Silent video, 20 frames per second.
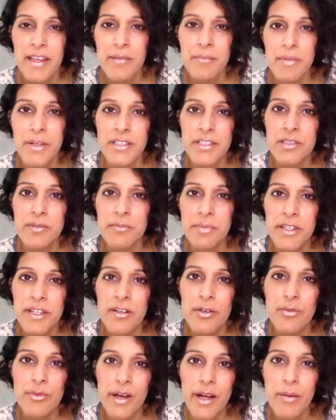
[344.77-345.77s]
But to be
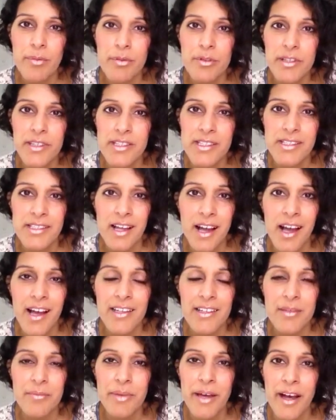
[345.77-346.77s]
a rebel is
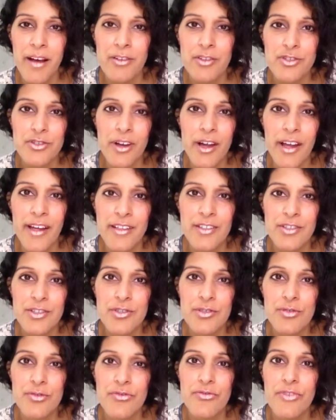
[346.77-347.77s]
not about trying
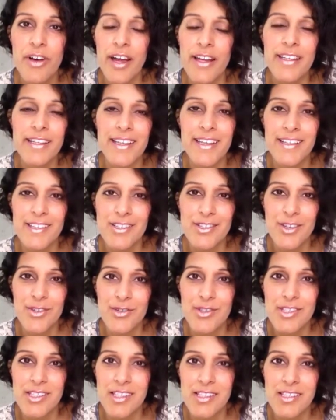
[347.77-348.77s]
to fight against those
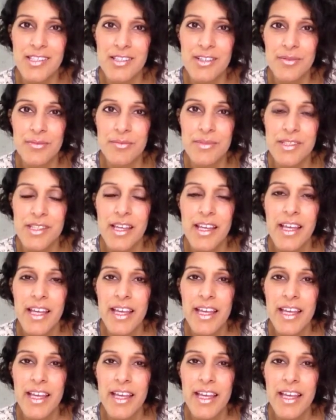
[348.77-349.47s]
systems.